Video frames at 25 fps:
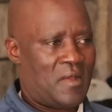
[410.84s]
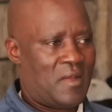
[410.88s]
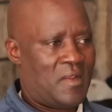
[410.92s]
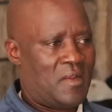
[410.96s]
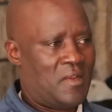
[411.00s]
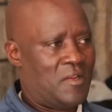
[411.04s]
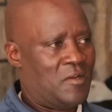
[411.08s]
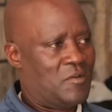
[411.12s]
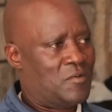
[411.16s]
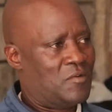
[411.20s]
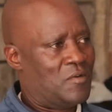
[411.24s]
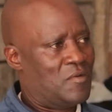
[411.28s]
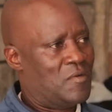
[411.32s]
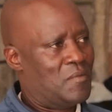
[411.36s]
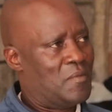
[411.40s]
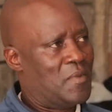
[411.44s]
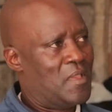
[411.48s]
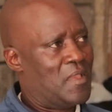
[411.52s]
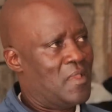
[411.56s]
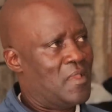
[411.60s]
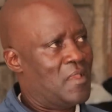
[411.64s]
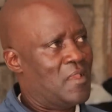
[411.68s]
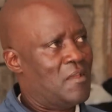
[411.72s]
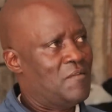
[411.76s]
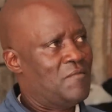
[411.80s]
and he told
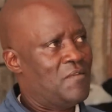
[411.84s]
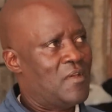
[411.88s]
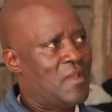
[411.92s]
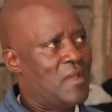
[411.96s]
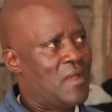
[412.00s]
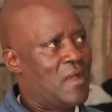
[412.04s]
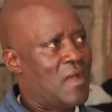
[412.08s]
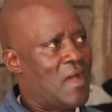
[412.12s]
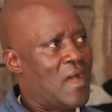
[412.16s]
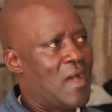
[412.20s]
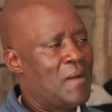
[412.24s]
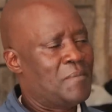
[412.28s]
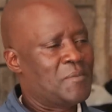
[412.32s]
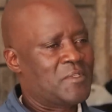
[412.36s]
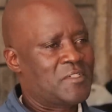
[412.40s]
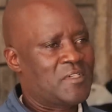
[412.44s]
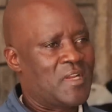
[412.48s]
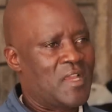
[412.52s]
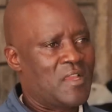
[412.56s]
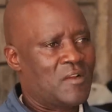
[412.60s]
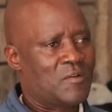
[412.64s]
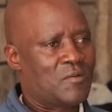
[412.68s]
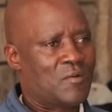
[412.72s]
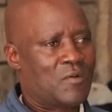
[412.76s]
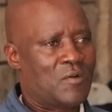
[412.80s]
me, even I'm
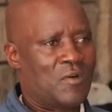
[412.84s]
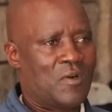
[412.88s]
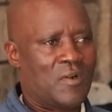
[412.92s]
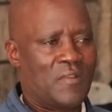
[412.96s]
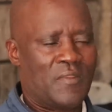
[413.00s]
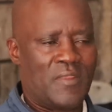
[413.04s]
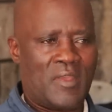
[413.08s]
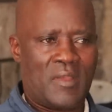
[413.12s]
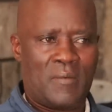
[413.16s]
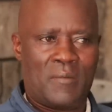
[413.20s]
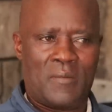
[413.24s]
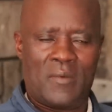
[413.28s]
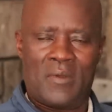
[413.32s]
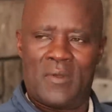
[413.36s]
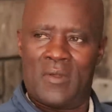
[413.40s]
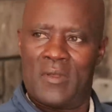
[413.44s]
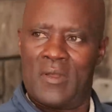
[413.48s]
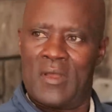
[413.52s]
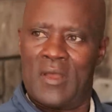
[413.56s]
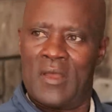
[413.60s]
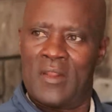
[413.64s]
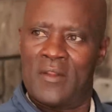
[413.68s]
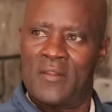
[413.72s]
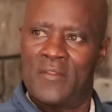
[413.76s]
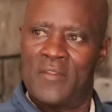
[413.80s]
trying to call them
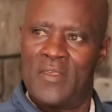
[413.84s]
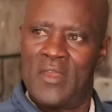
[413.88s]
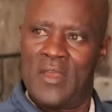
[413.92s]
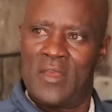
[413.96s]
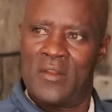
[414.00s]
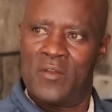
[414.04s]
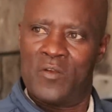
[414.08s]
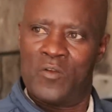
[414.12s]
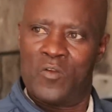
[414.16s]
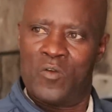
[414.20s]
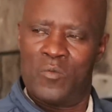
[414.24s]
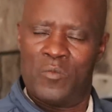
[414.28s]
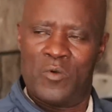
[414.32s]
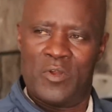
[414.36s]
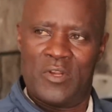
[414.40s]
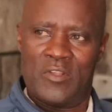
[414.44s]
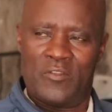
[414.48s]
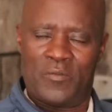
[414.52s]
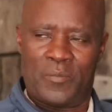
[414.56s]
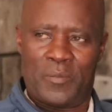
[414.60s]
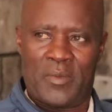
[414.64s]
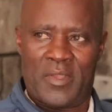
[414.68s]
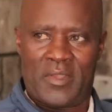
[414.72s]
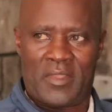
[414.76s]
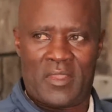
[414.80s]
and
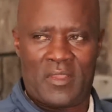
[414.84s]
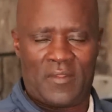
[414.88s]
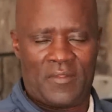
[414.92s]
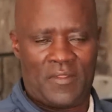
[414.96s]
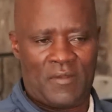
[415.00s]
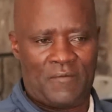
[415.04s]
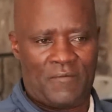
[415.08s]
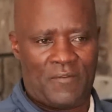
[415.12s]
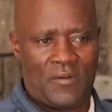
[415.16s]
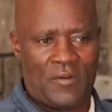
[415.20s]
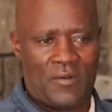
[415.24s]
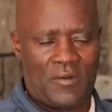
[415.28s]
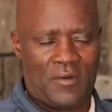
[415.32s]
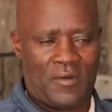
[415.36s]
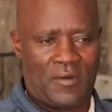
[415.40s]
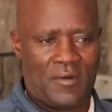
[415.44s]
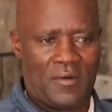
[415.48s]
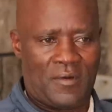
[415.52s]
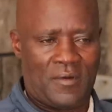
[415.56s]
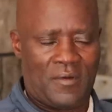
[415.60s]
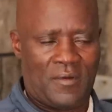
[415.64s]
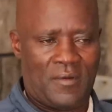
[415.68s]
nobody's picking the phone.